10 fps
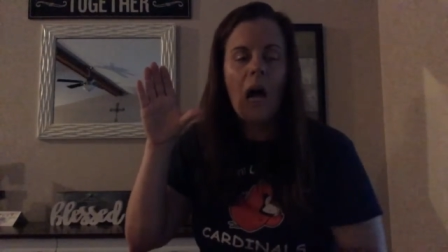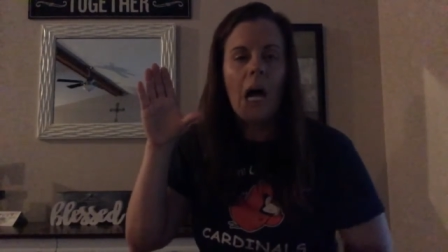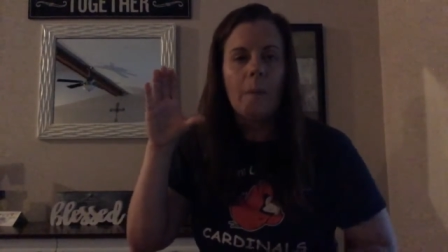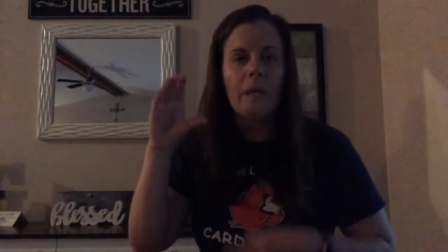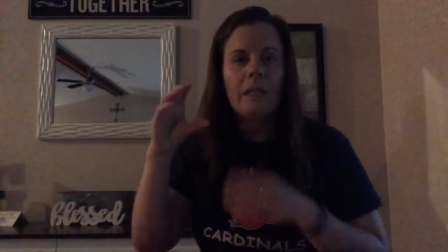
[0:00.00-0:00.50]

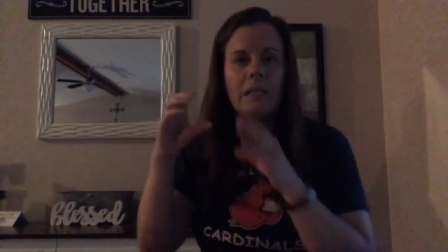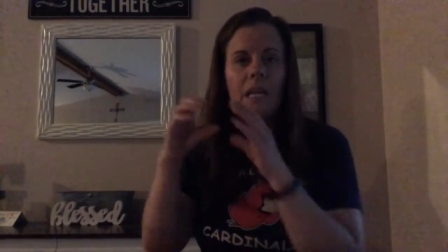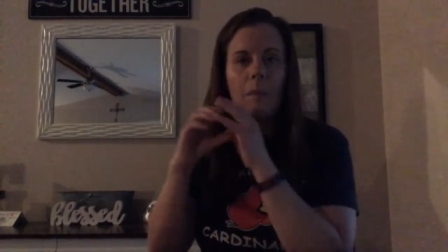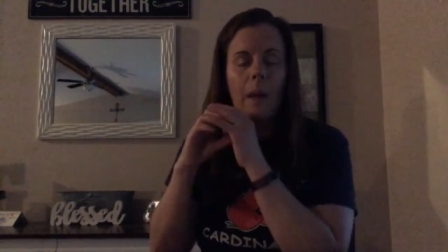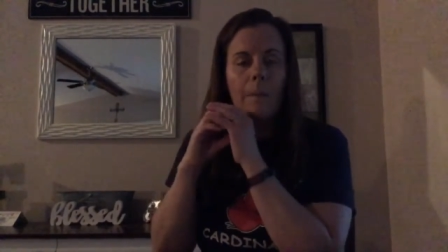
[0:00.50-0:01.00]
I'm going to
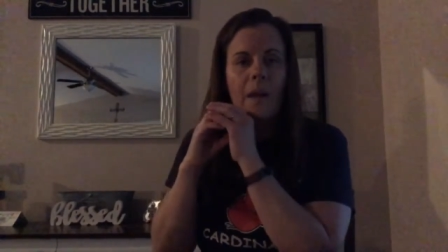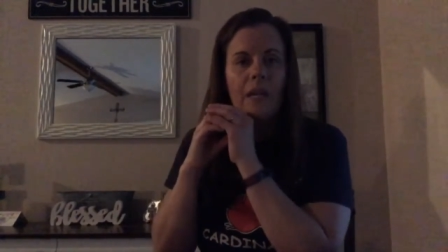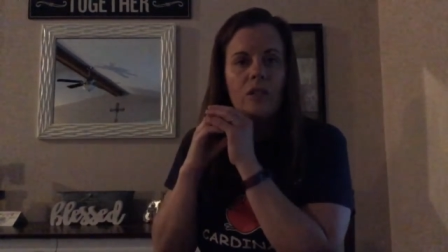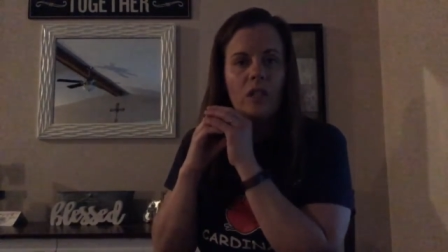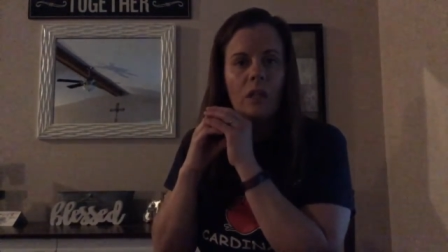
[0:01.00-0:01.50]
take my
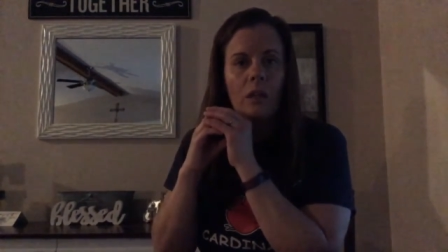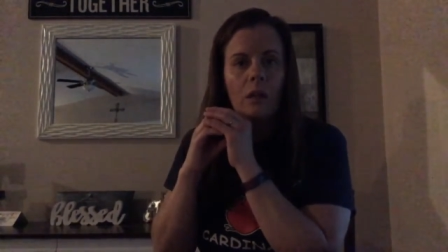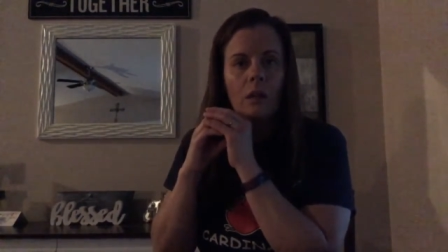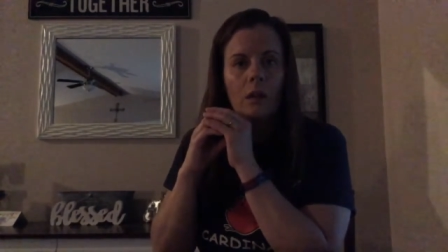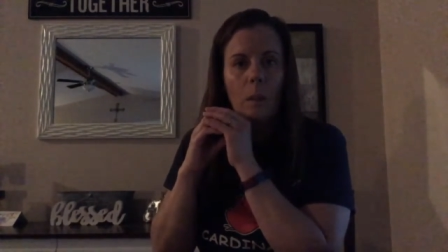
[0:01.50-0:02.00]
magic
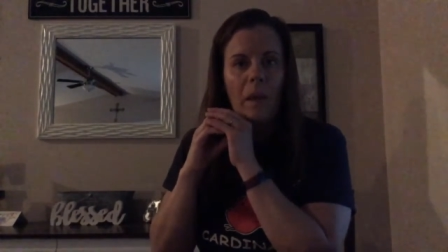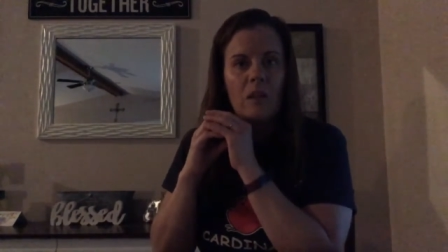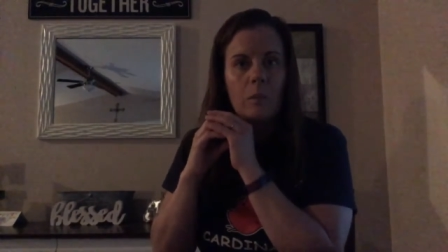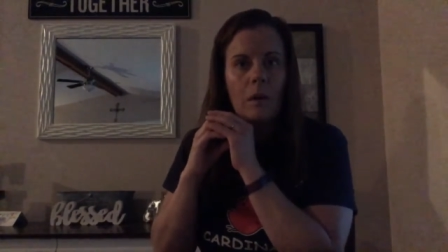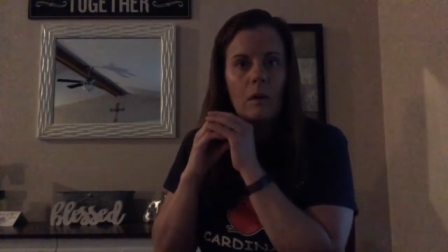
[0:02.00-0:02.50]

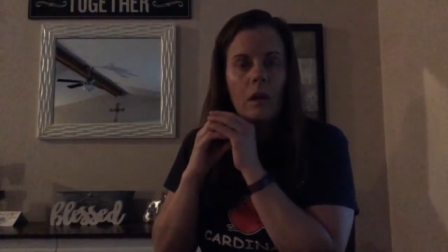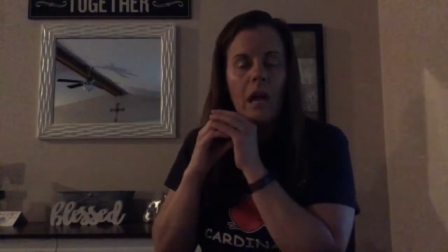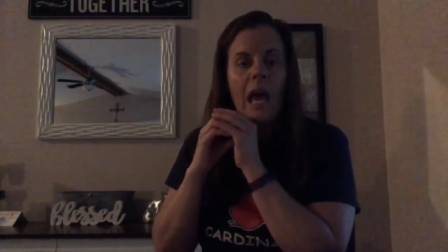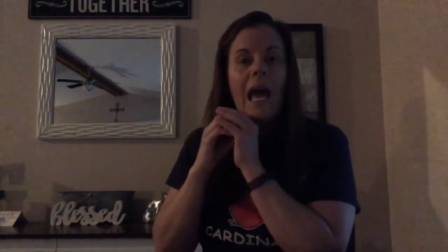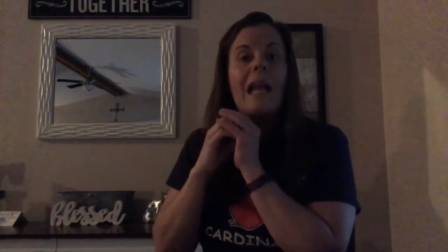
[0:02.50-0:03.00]
baseball
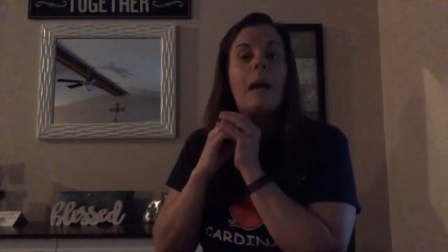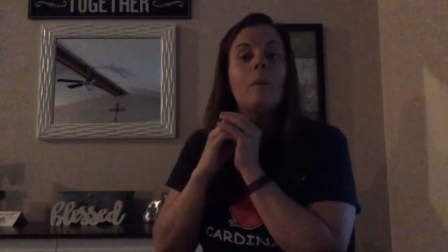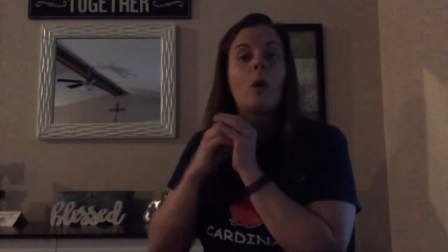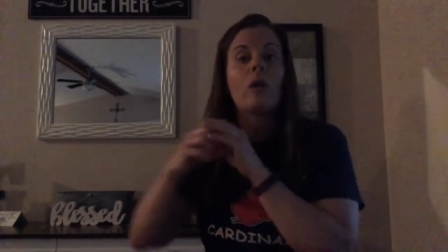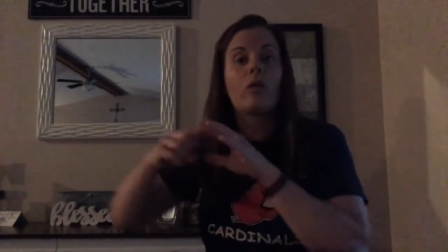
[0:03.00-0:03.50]
and I'm
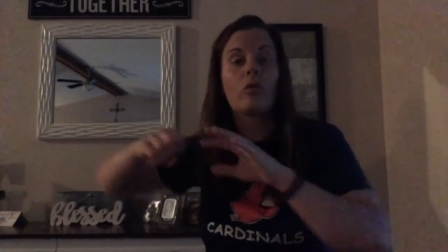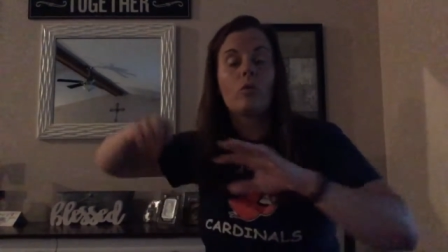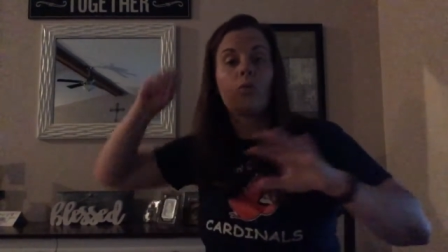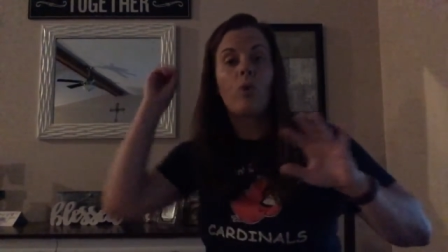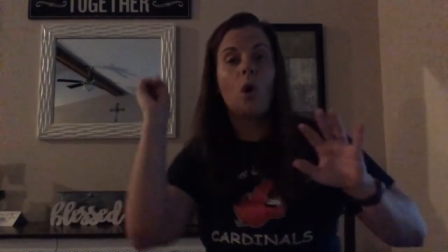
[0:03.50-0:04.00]
going to
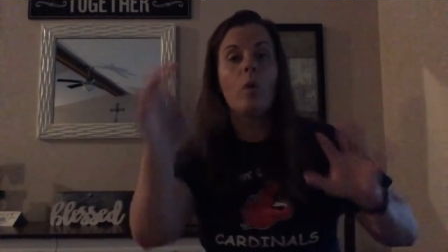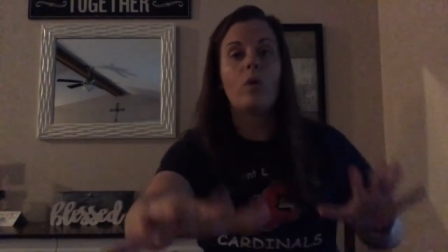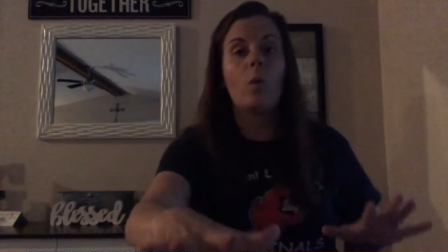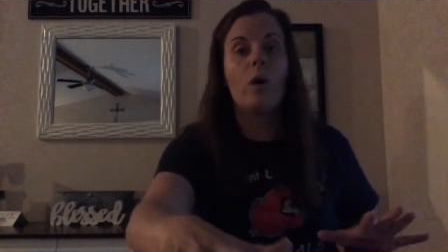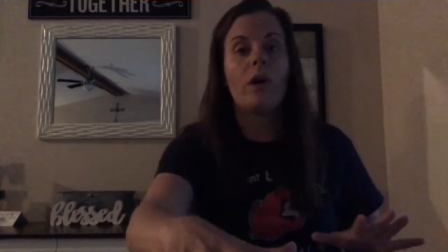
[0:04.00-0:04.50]
throw
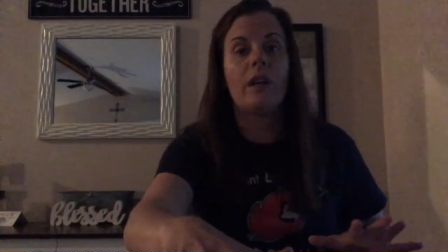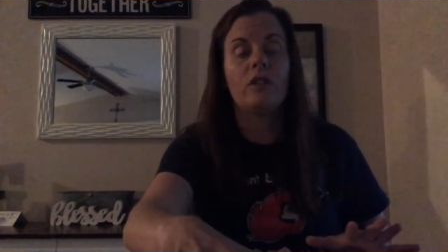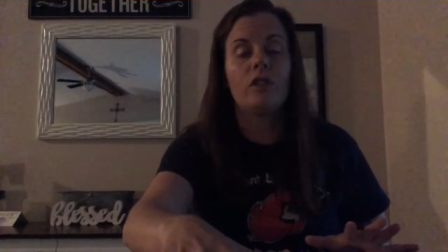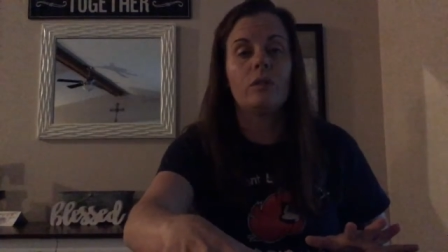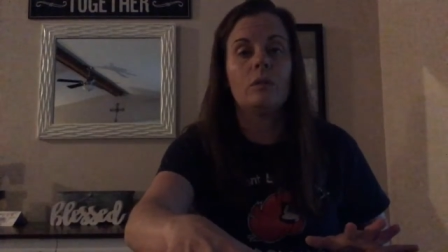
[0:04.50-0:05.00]
the word
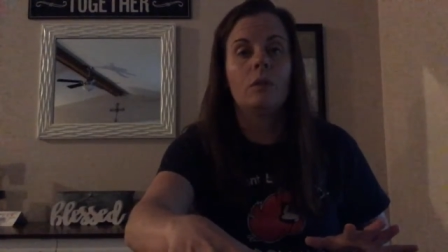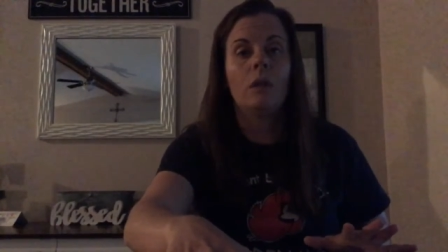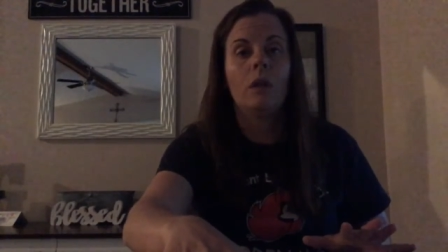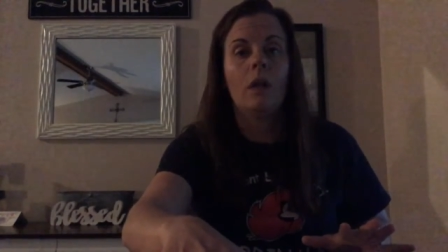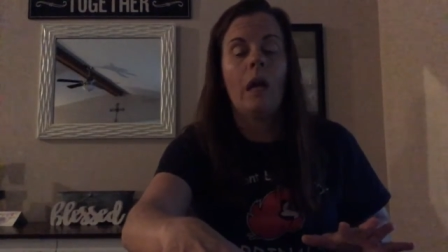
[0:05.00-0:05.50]
at you.
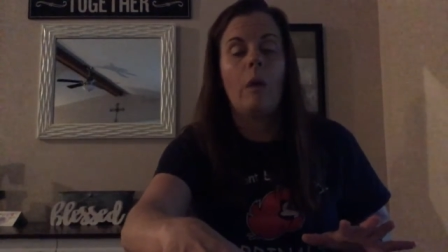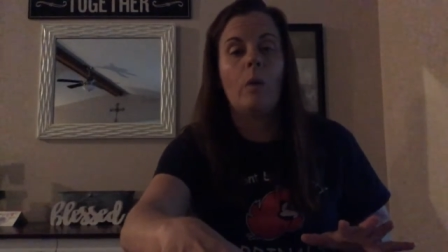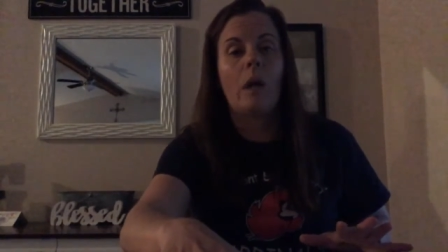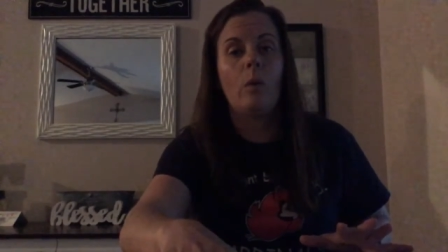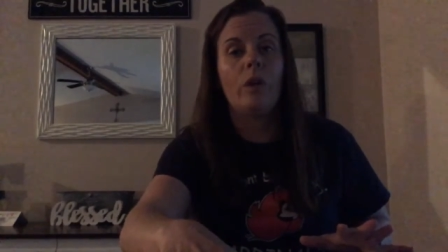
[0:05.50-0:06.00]
And
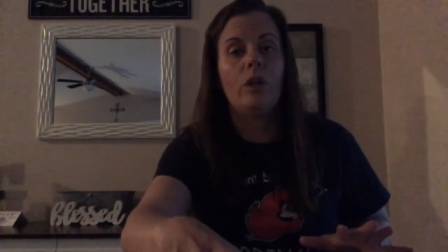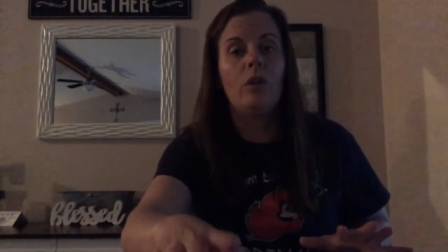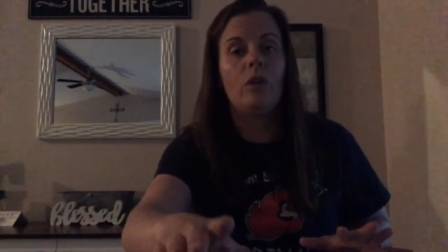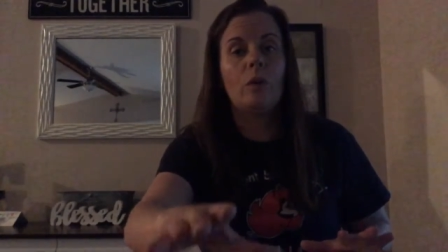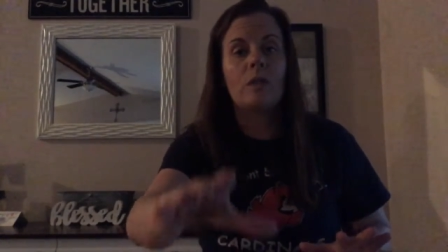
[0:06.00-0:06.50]
what I want you
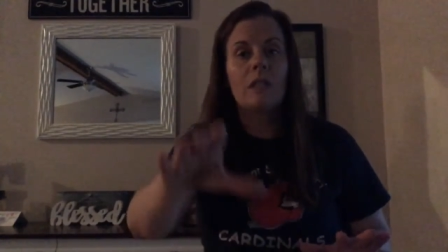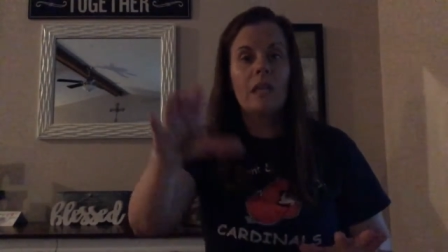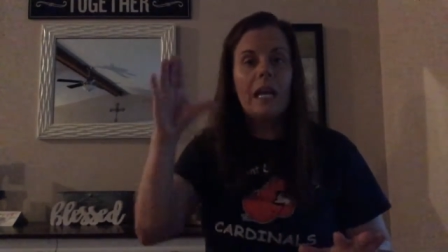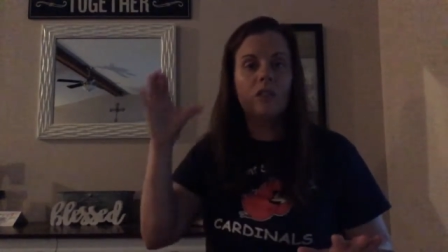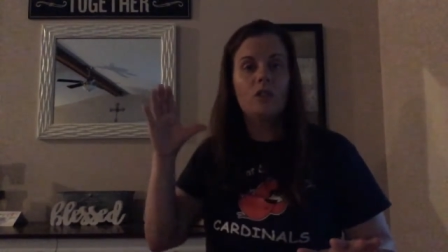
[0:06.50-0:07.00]
to do is
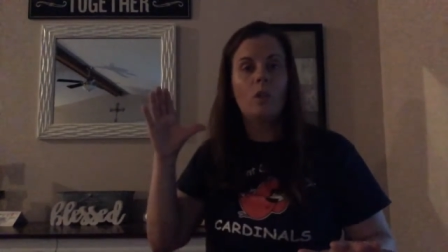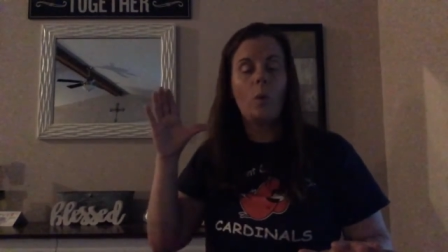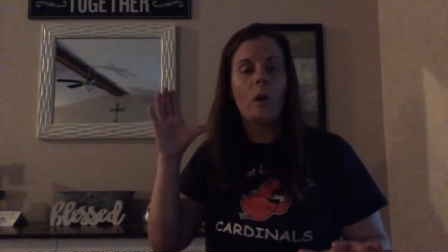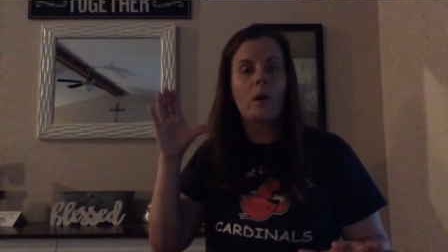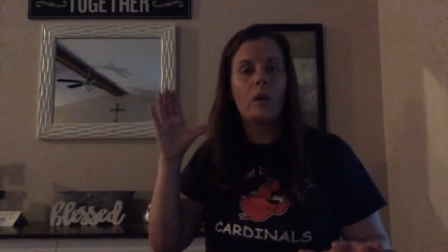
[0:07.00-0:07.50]
catch the
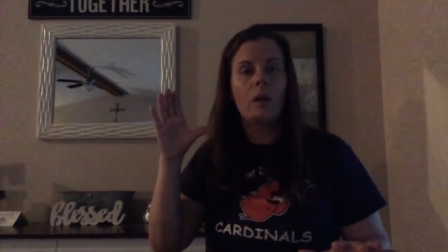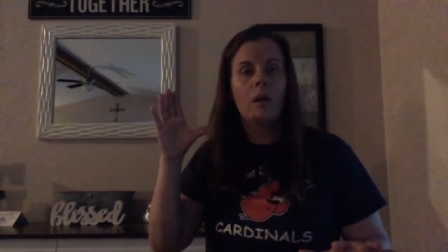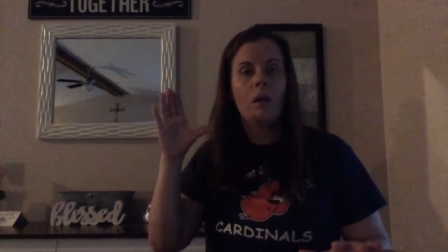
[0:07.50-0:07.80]
word